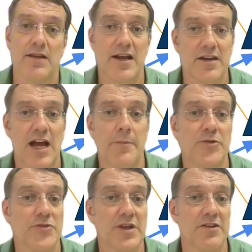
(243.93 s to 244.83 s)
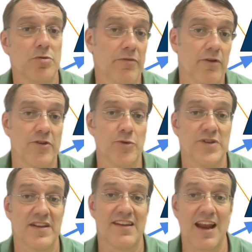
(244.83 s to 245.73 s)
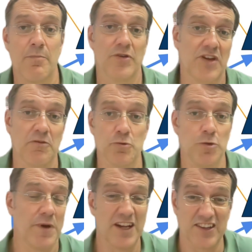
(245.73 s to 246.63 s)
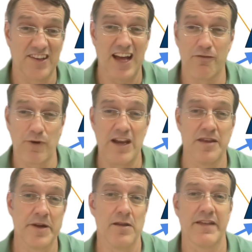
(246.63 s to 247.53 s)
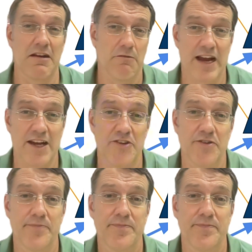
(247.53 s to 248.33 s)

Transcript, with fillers: A lot of times you'll see this referred to as the 10% rule because it's kind of right in the middle of that range.